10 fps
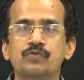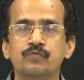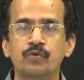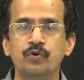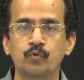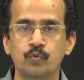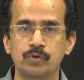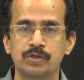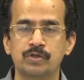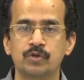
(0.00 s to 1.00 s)
Knowledge
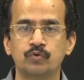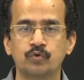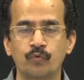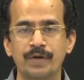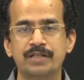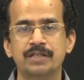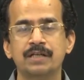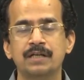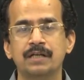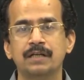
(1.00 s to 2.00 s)
management system
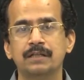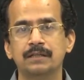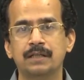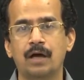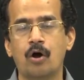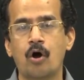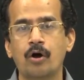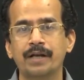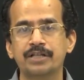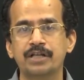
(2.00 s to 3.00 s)
can be very
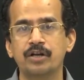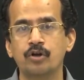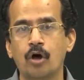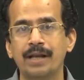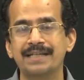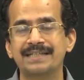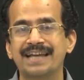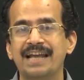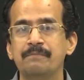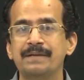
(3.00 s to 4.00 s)
useful tool
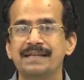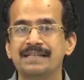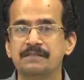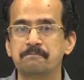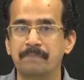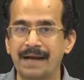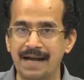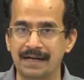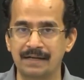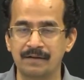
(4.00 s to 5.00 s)
in
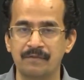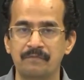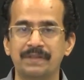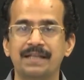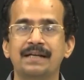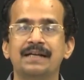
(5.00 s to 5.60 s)
transferring the knowledge.